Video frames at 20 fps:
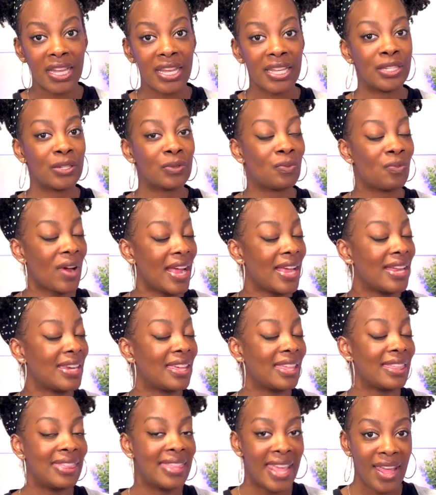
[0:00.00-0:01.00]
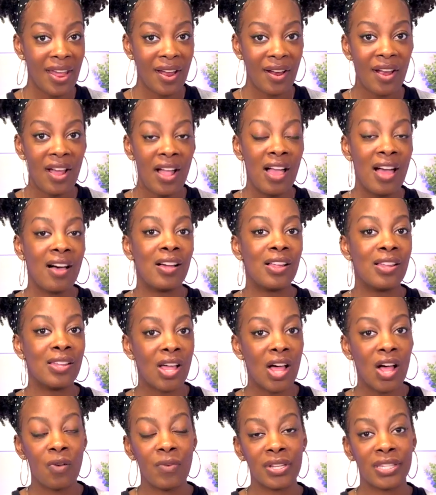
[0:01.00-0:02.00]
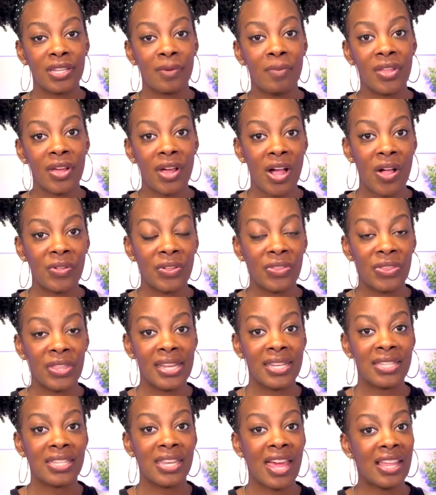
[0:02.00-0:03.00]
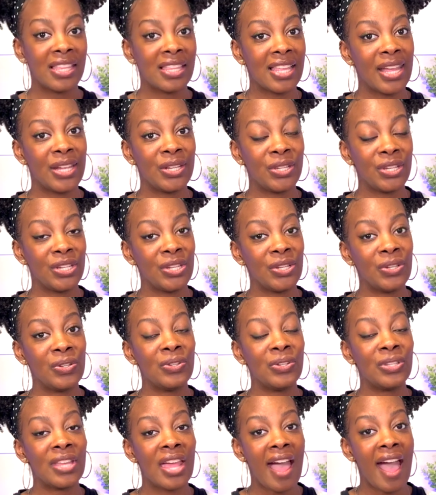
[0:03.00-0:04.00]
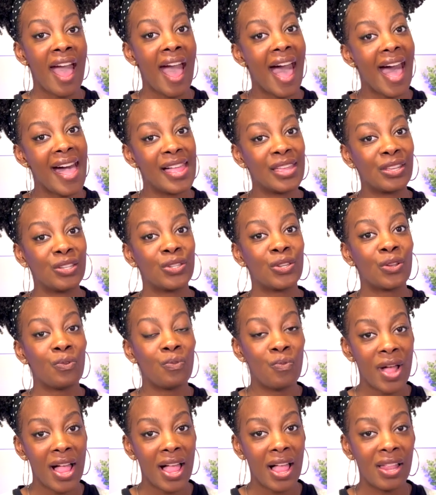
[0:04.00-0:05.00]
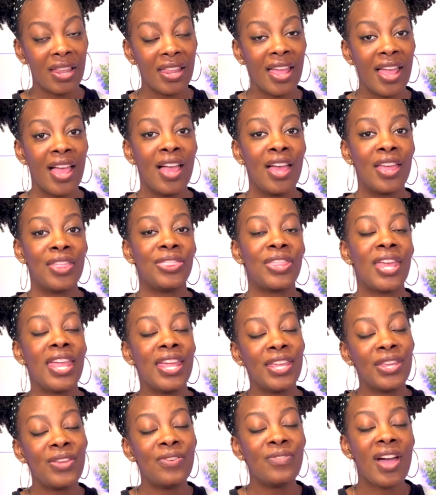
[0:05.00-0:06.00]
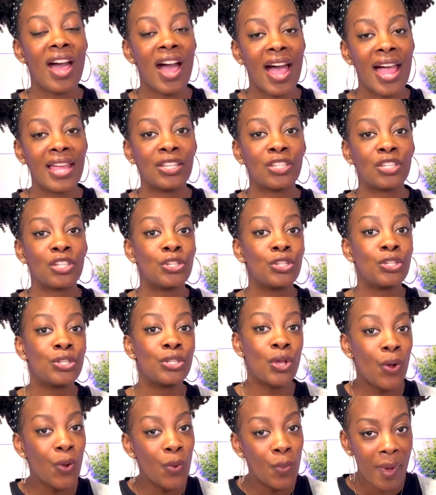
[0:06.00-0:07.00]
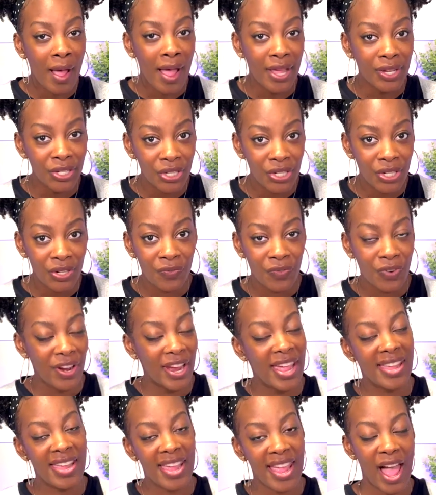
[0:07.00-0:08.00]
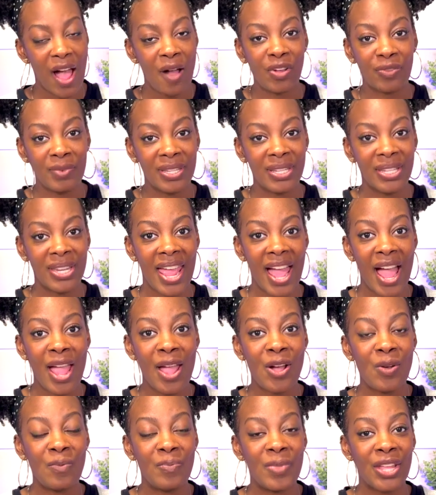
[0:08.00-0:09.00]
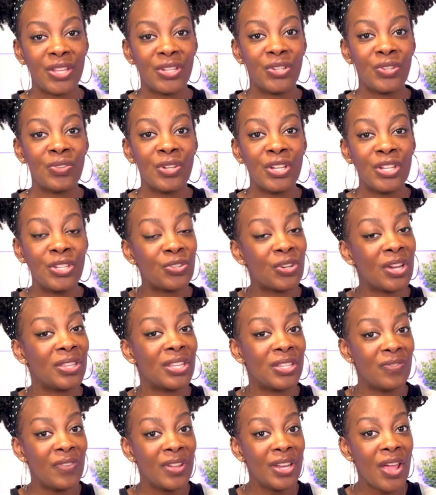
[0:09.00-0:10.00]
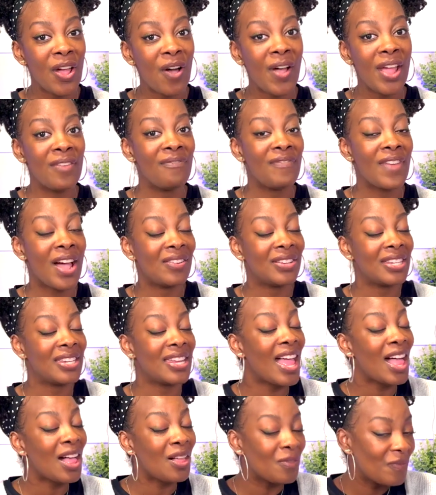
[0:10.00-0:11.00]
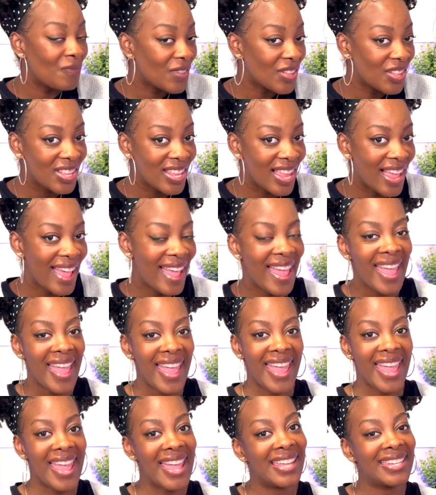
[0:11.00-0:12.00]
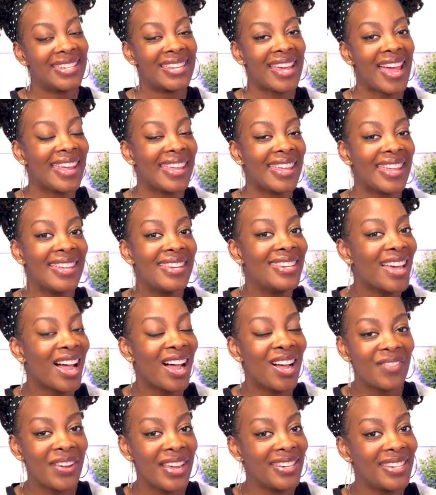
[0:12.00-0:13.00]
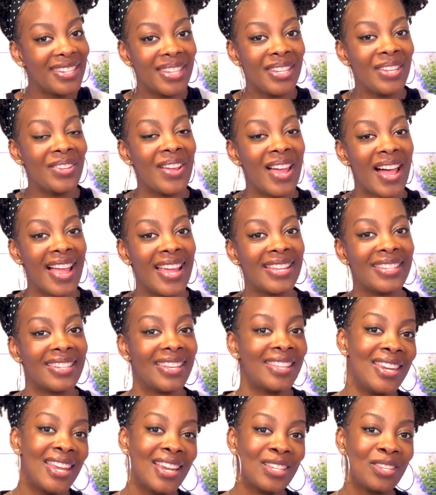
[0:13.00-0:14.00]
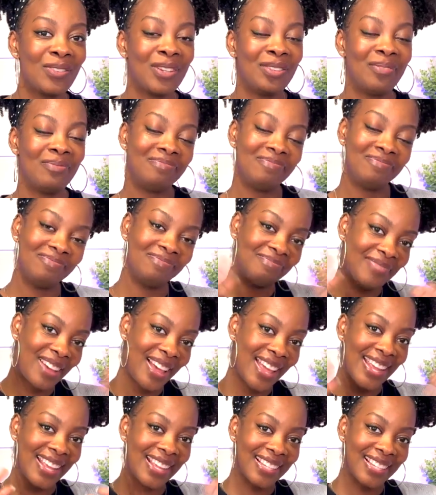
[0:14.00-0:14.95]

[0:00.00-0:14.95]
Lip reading: It's right there along with some of the other things that I like to use as well. Thank you guys so much for hanging out with me today. I hope that you enjoyed this video and found it helpful, and I cannot wait to see you guys in the next one. Bye.